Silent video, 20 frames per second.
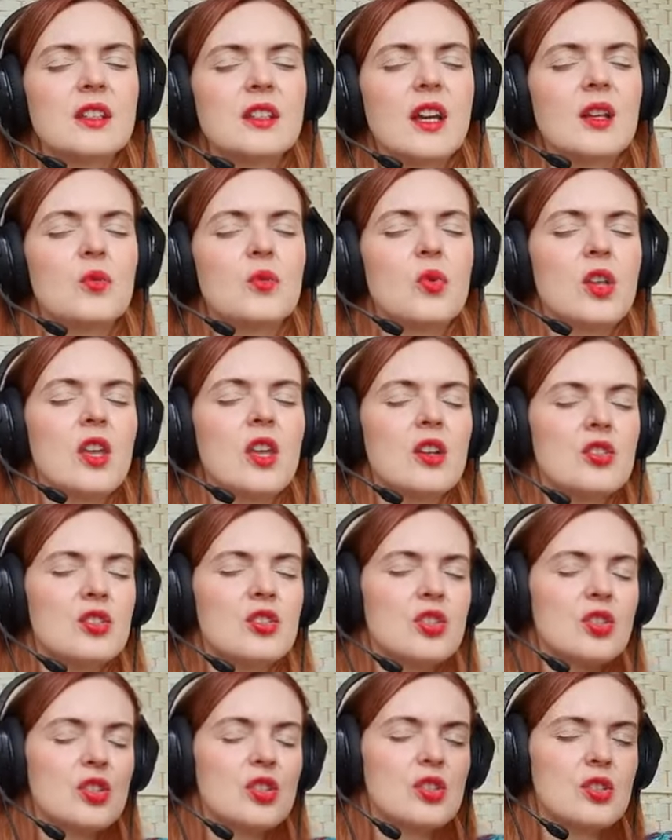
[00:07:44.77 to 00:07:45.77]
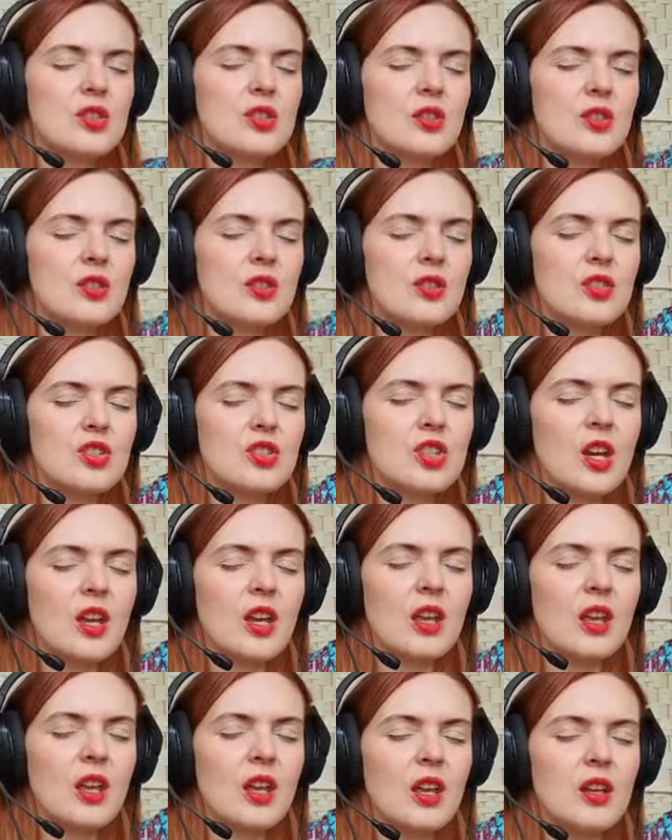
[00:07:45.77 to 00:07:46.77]
And we can just
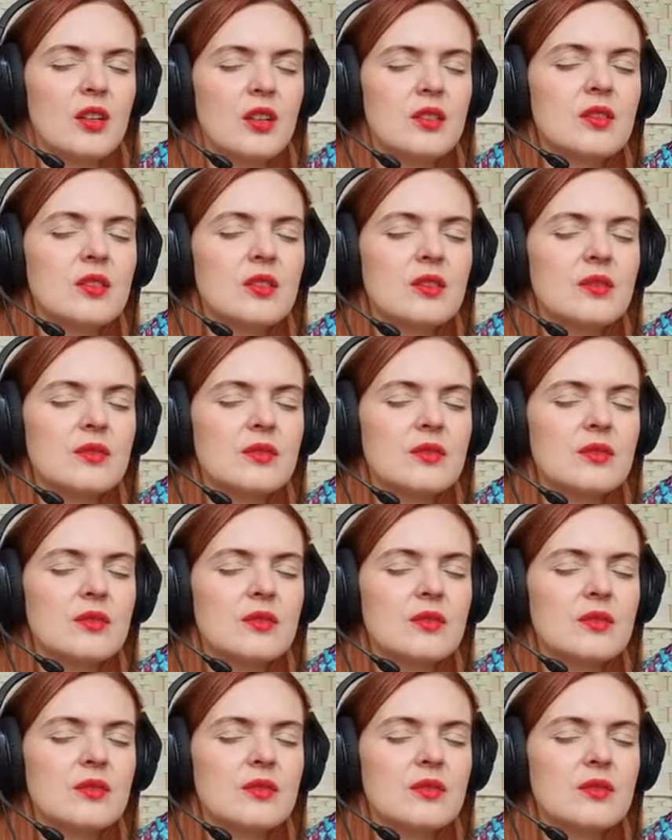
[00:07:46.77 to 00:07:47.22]
check in.